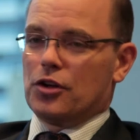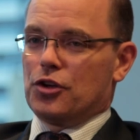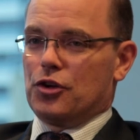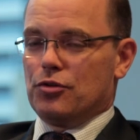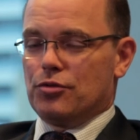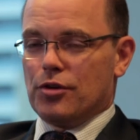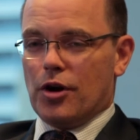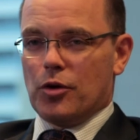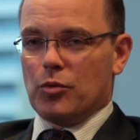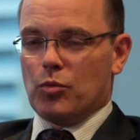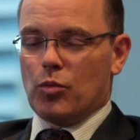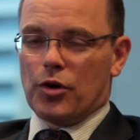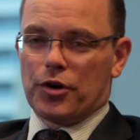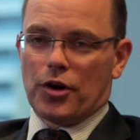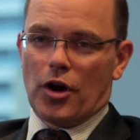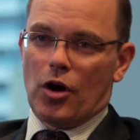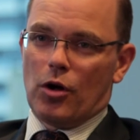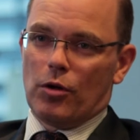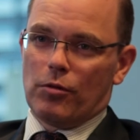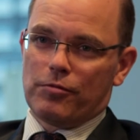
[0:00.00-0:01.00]
You don't want
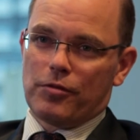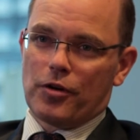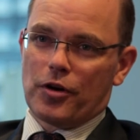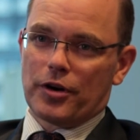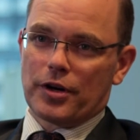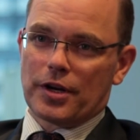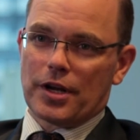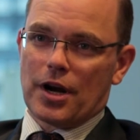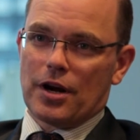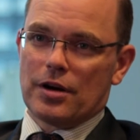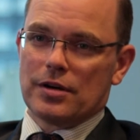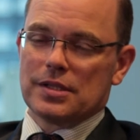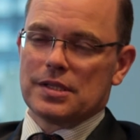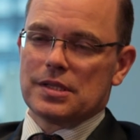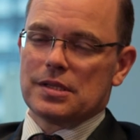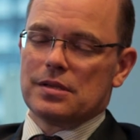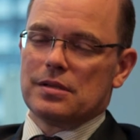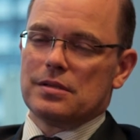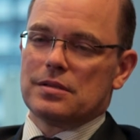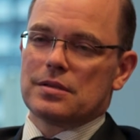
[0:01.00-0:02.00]
to hold foreign
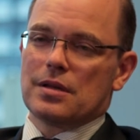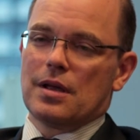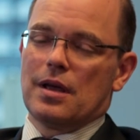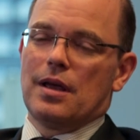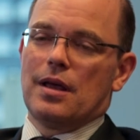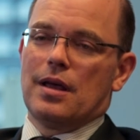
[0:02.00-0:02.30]
currencies.